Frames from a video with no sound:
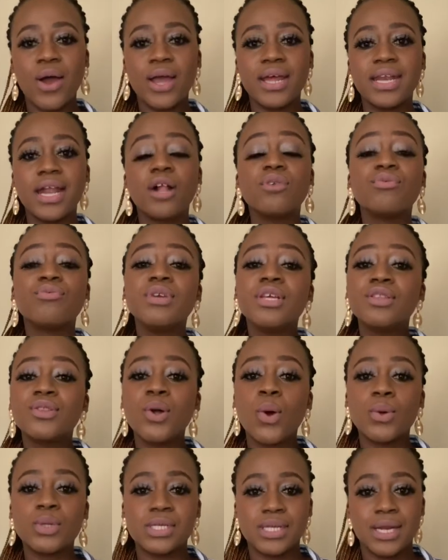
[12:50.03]
I'll read
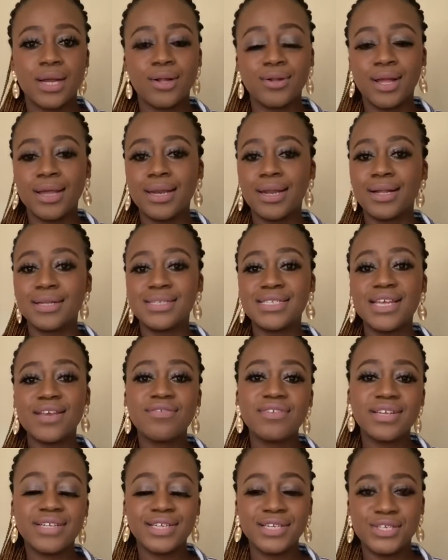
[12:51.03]
those, and I'll
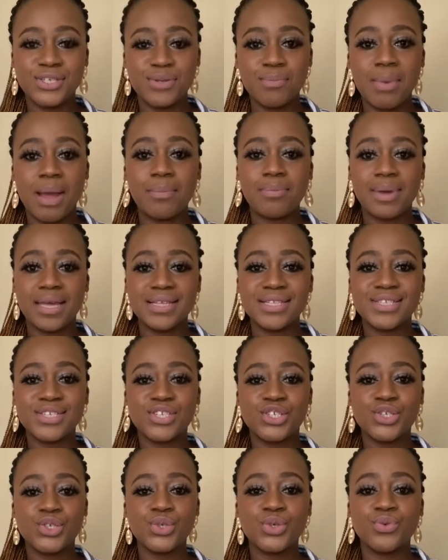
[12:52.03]
definitely do my
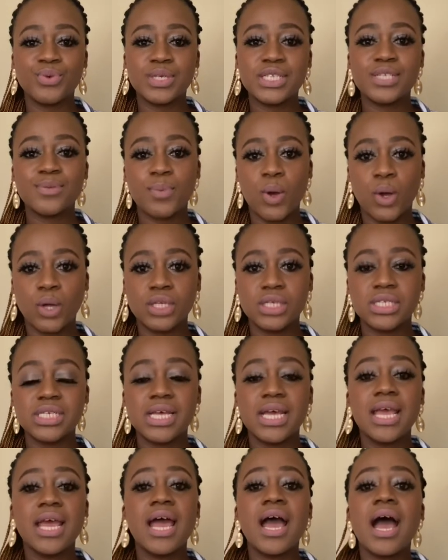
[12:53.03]
best to respond.
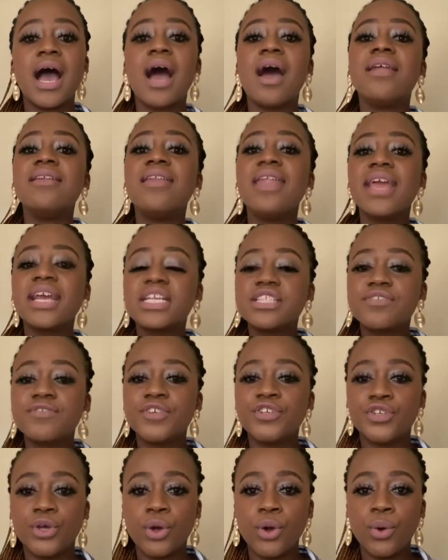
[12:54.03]
Our next
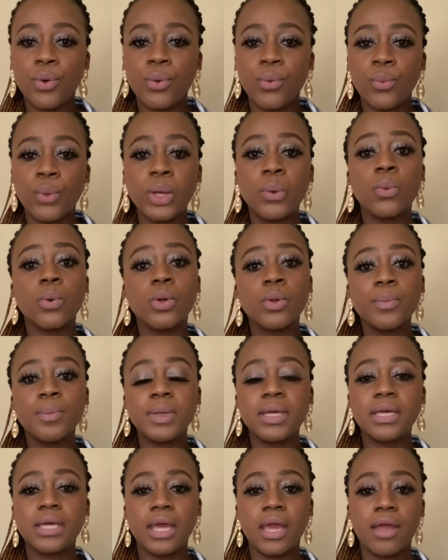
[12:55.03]
video, we will
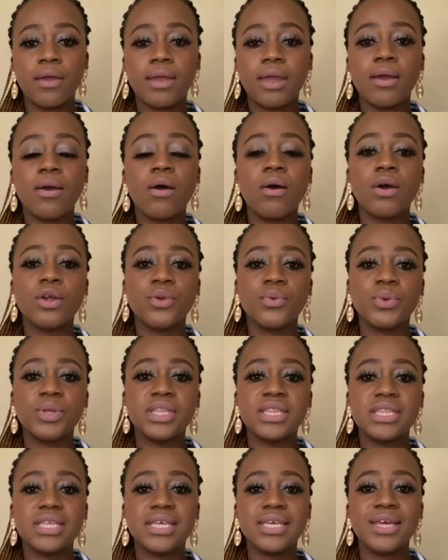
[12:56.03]
be carrying on
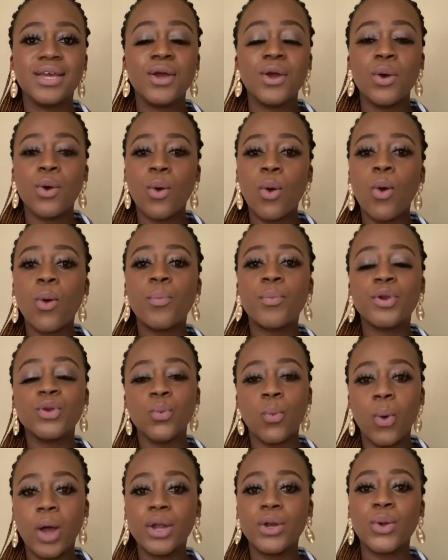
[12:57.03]
with the
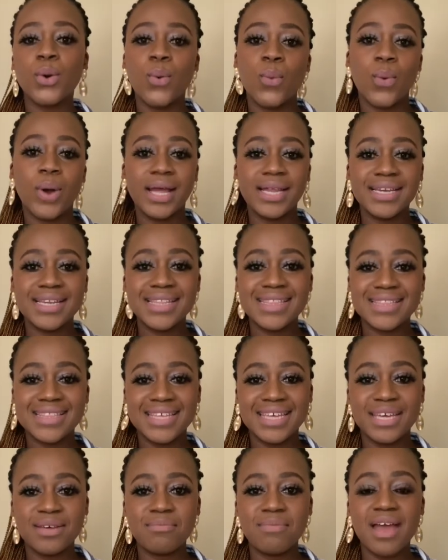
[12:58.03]
Corporate 101
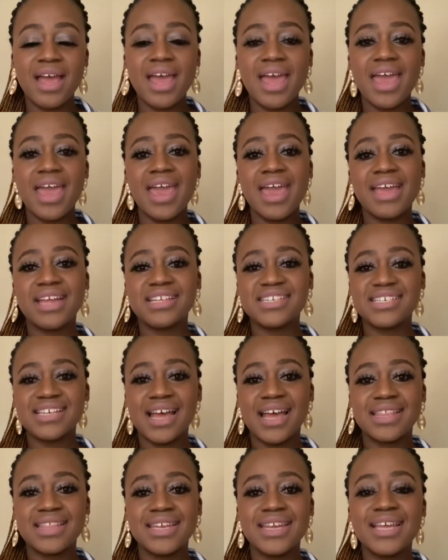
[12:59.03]
theme, and
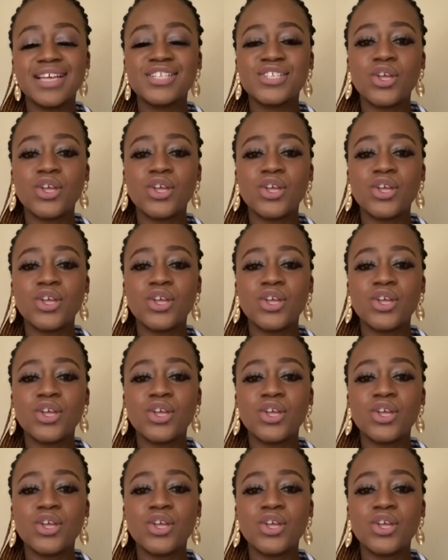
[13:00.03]
the next